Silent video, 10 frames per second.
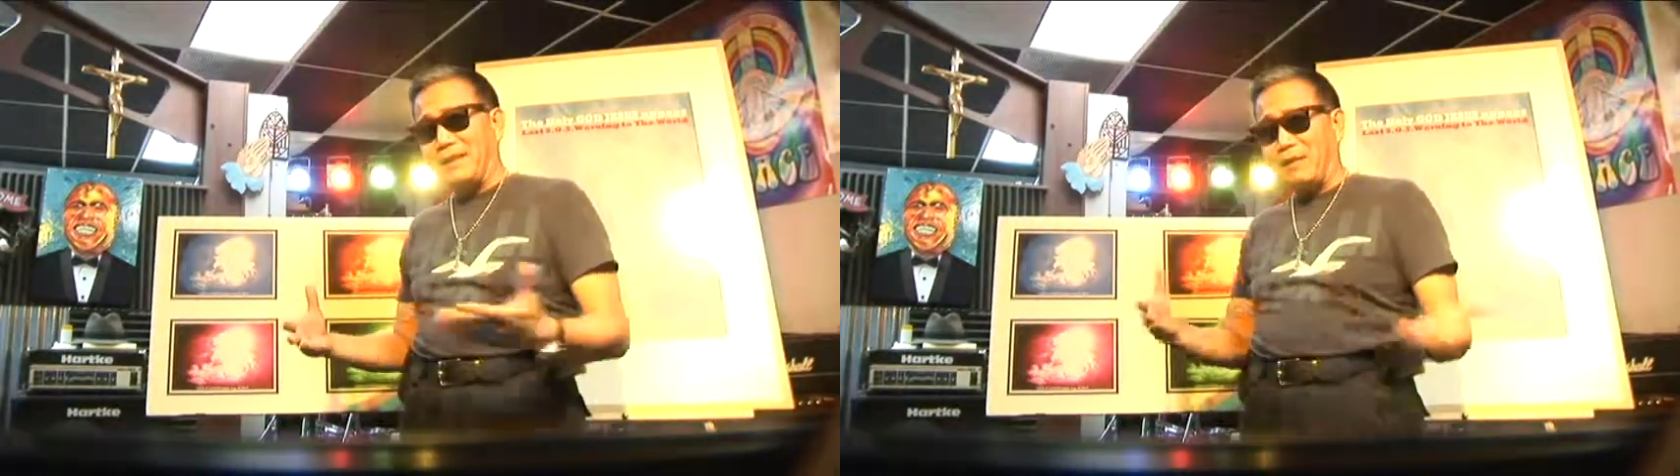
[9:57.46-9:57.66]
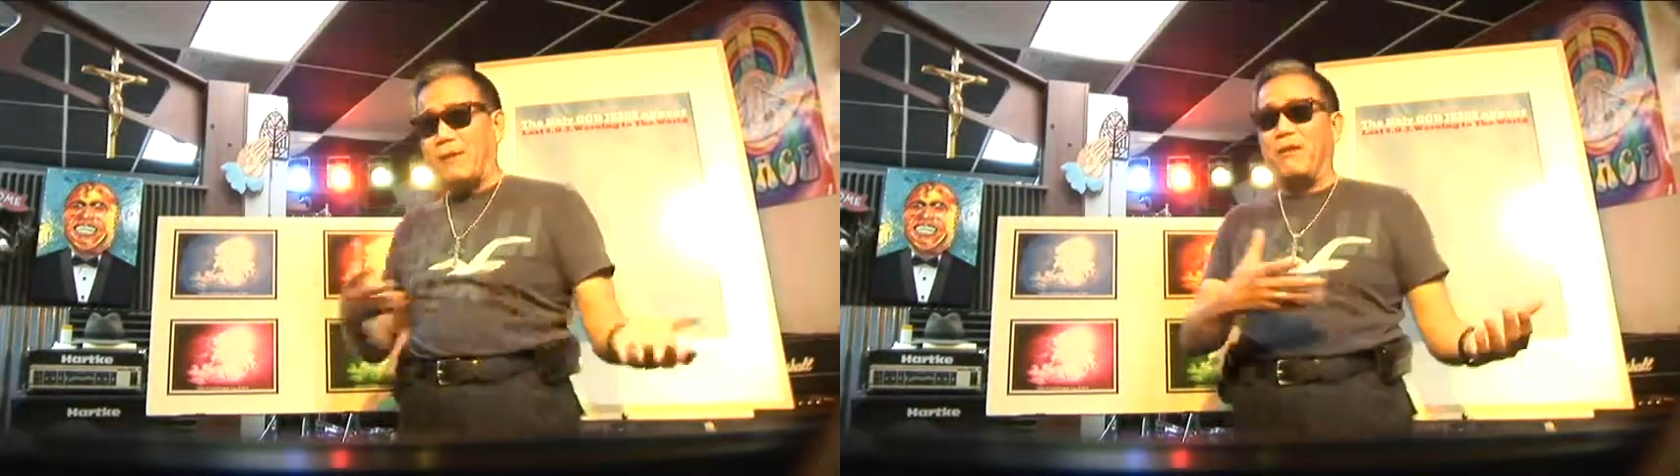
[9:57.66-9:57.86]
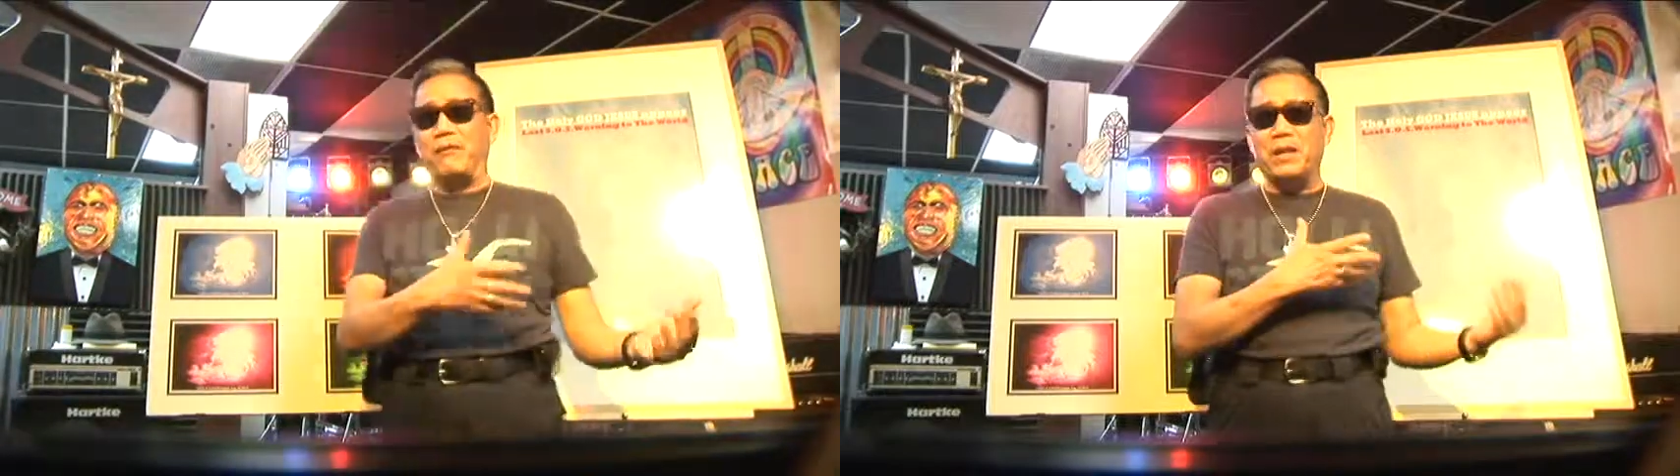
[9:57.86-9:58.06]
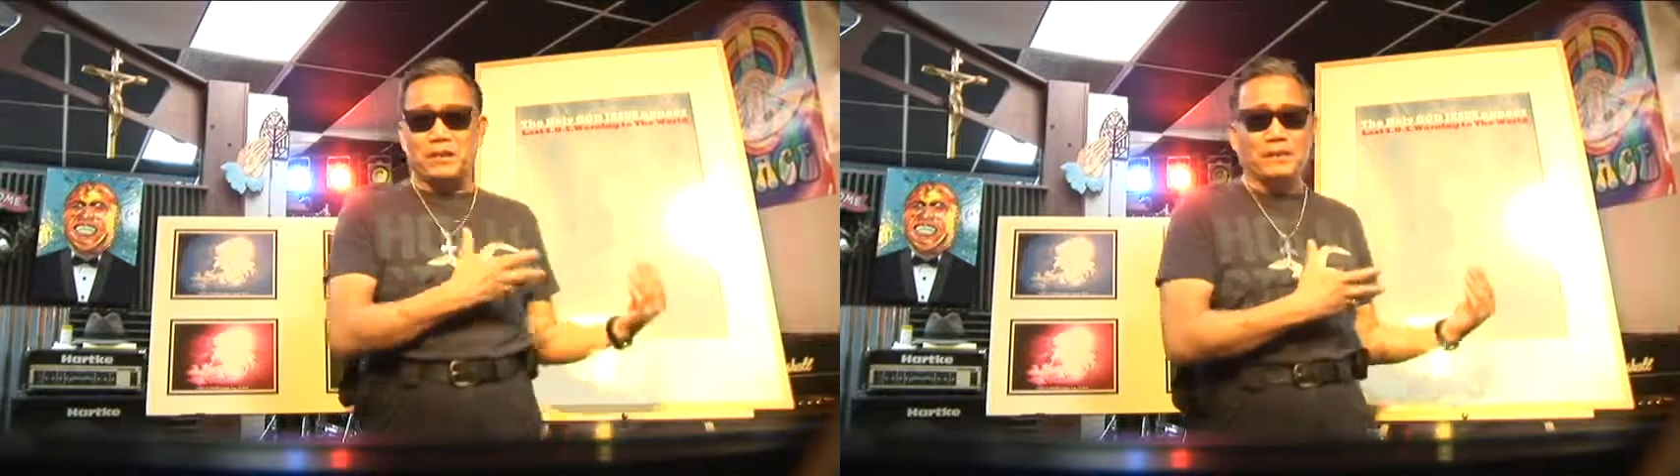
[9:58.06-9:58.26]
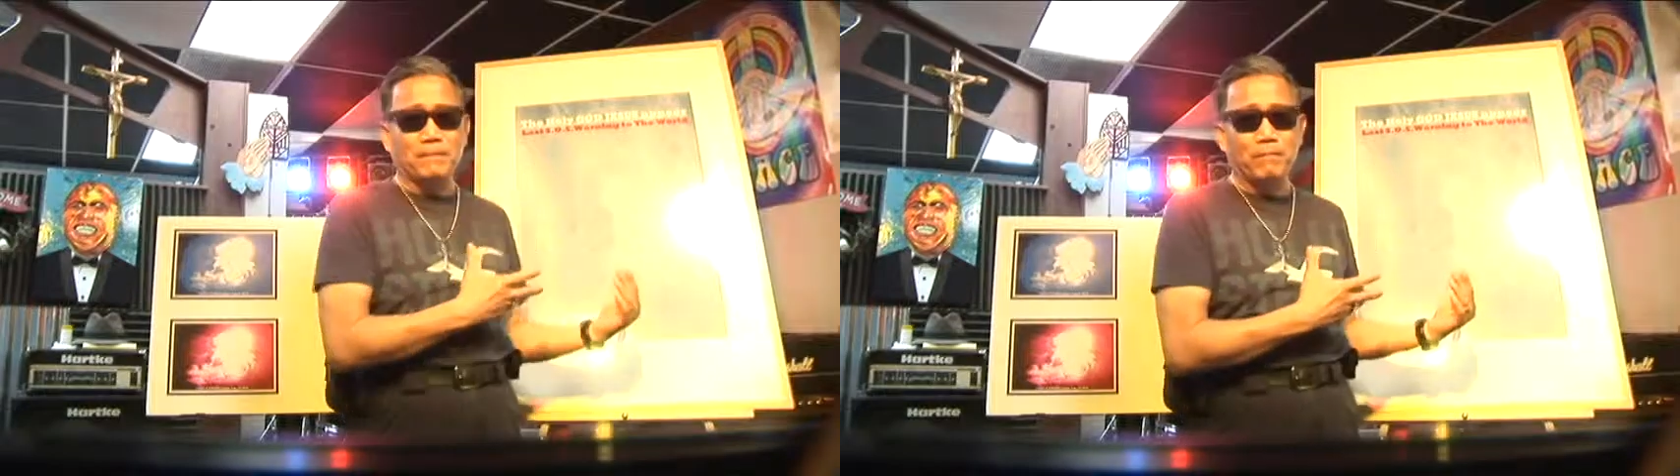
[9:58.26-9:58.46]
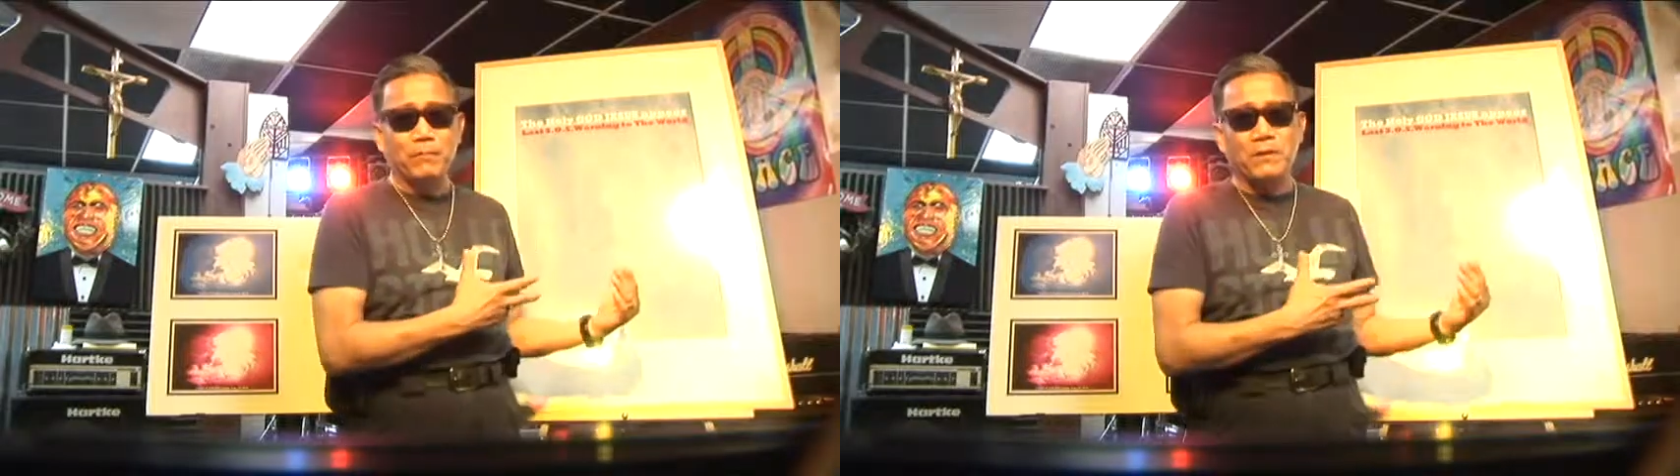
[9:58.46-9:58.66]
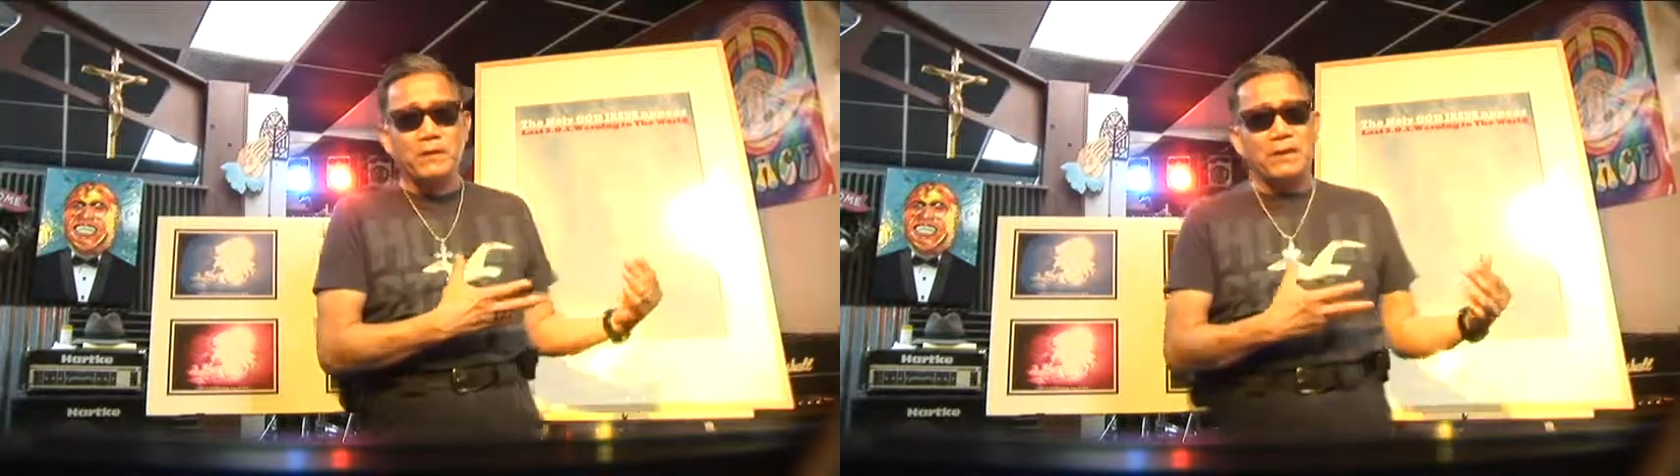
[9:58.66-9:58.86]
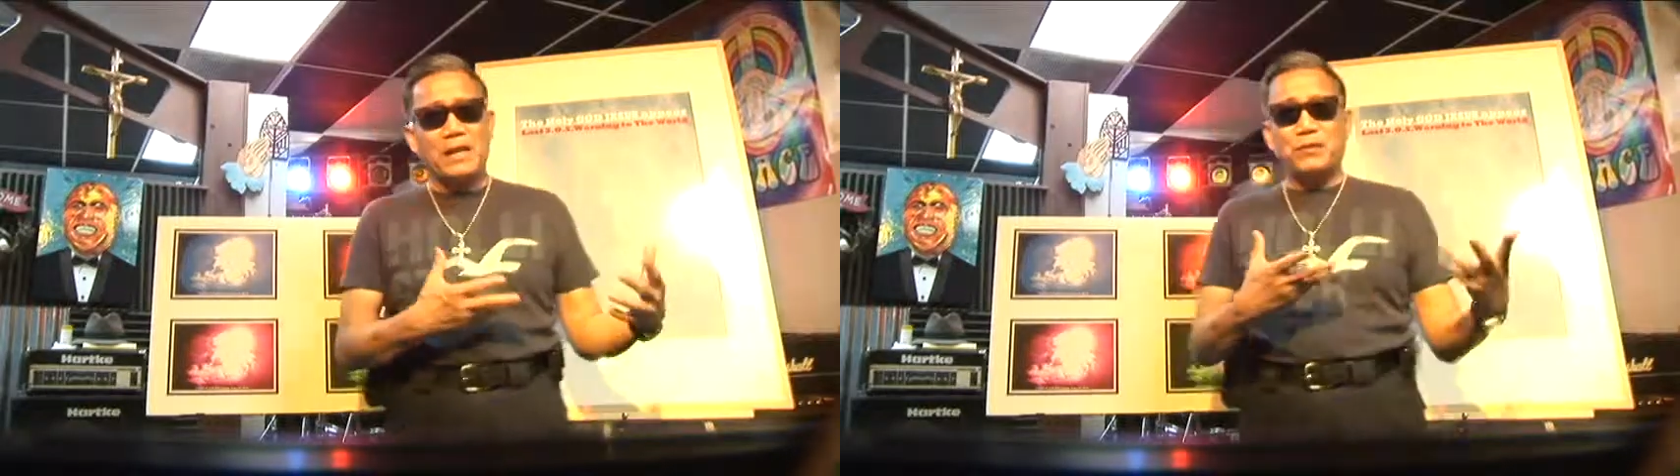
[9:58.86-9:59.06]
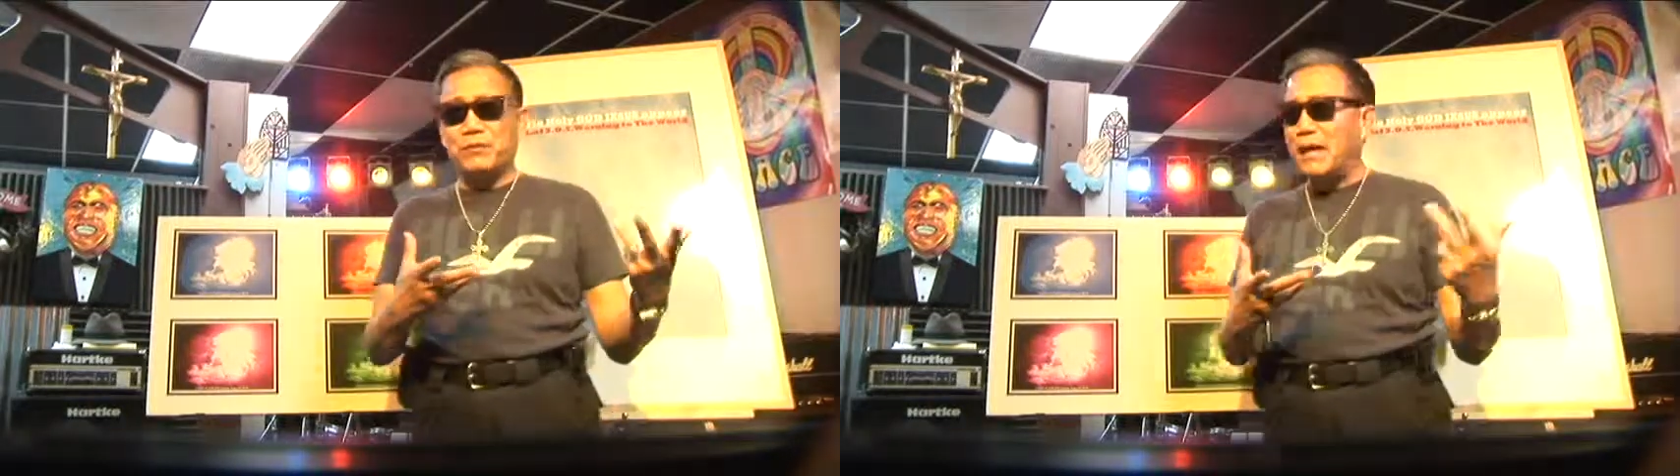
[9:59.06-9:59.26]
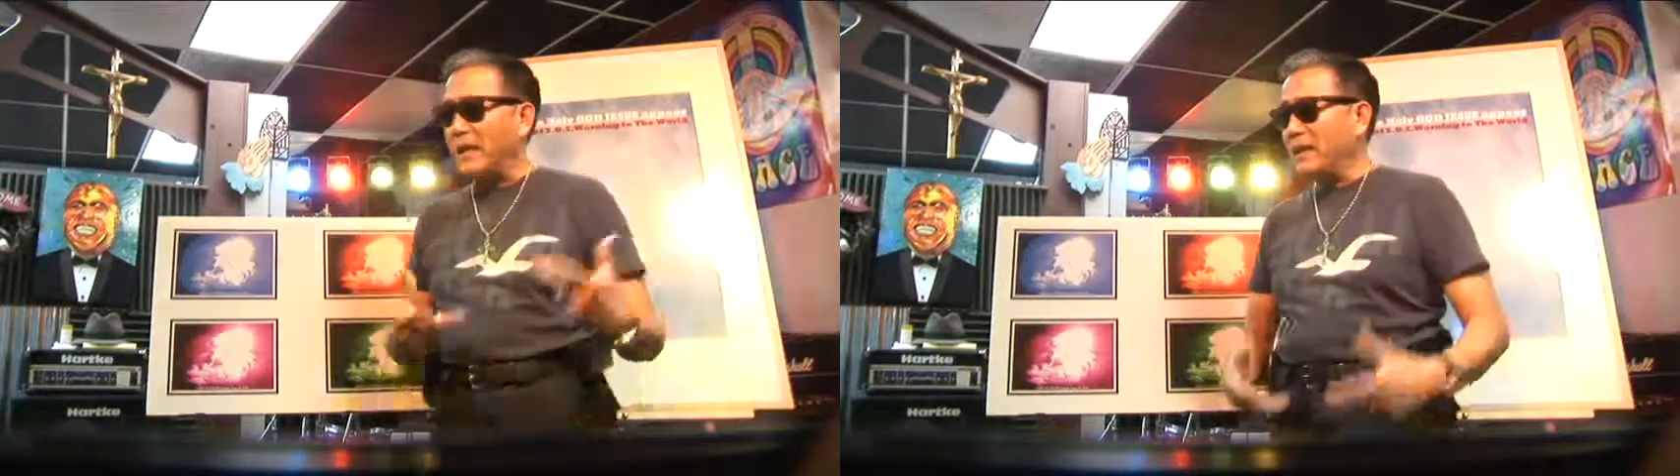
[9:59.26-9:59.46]
about this. And
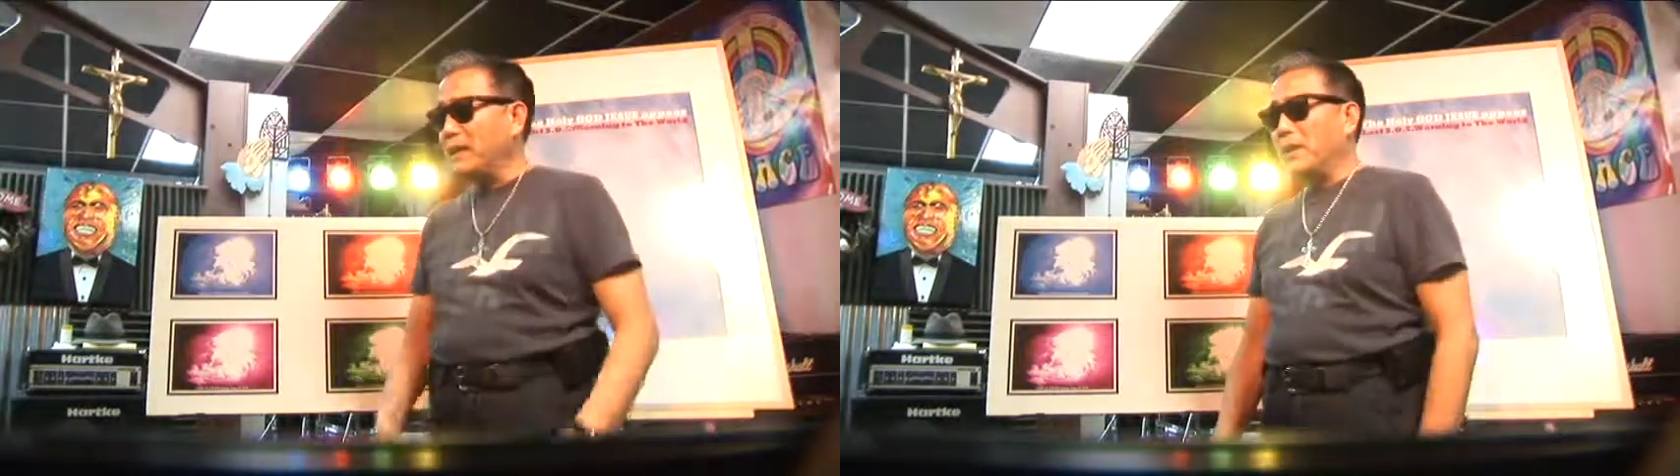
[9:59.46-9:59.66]
today,